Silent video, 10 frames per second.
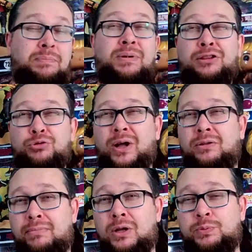but
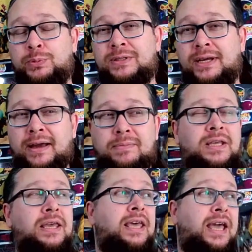throughout multiple times,
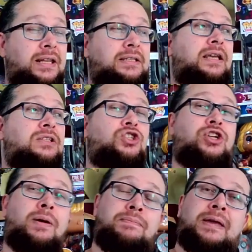and it does
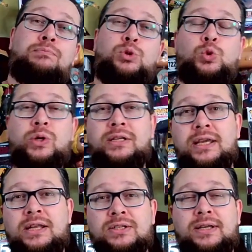jump in between
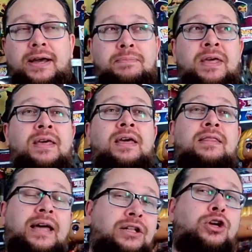each time.
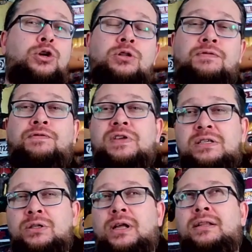That could
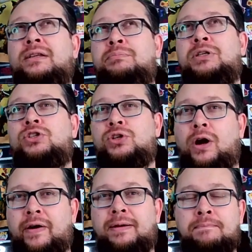feel a little bit
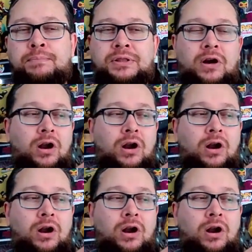jarring. But there